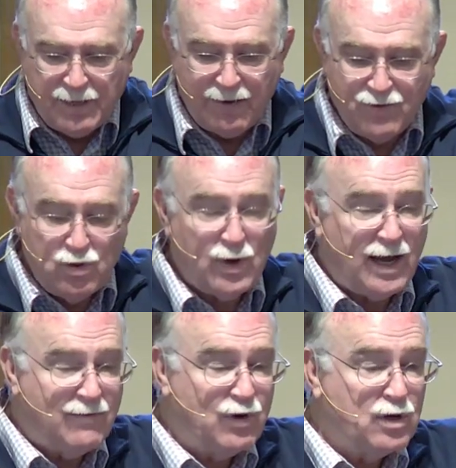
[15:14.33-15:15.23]
I mean, have
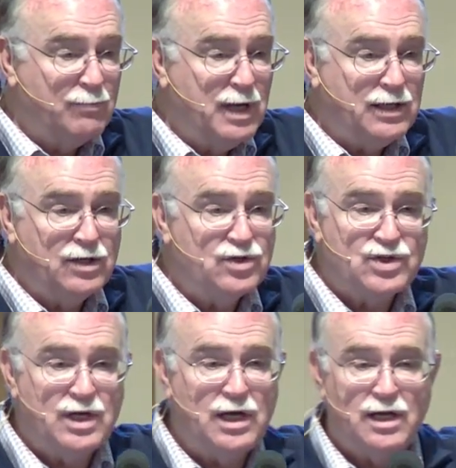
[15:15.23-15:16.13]
you ever committed
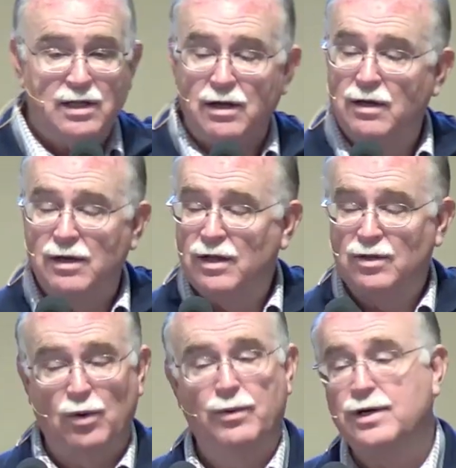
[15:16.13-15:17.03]
a sin?
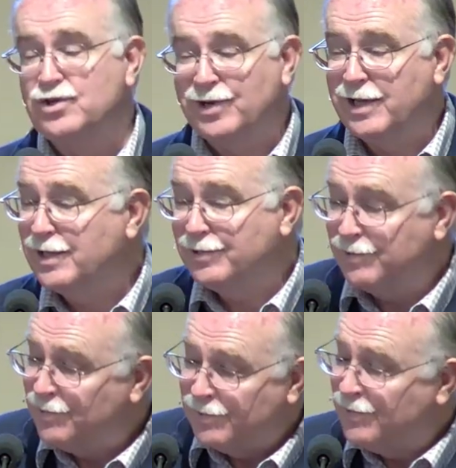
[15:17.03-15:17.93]
Don't raise your hand.